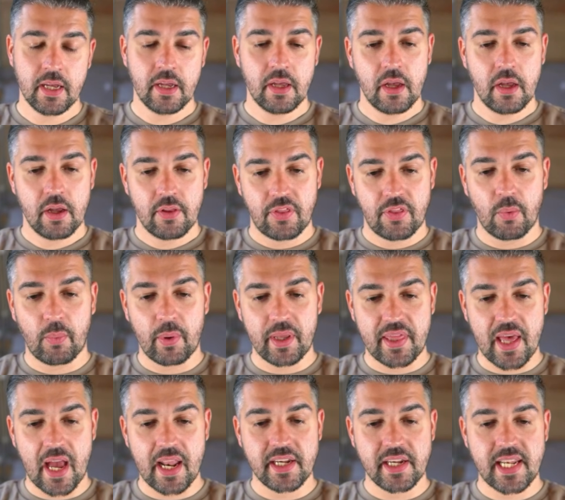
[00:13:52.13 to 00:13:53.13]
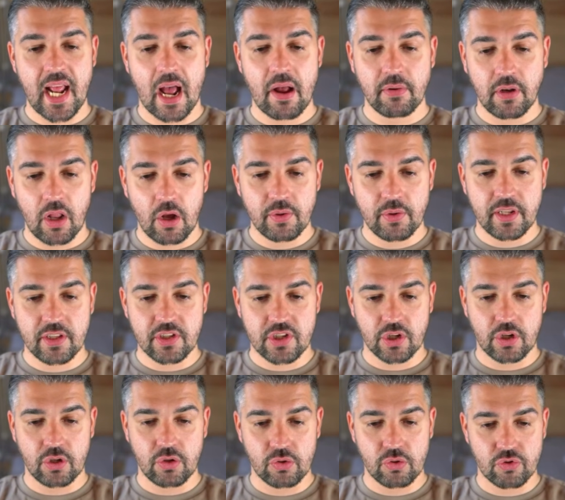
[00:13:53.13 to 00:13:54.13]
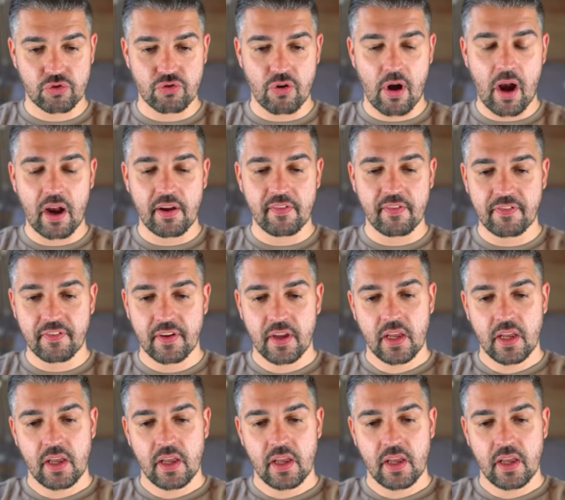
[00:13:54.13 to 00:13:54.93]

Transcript: that we then download into Google Drive.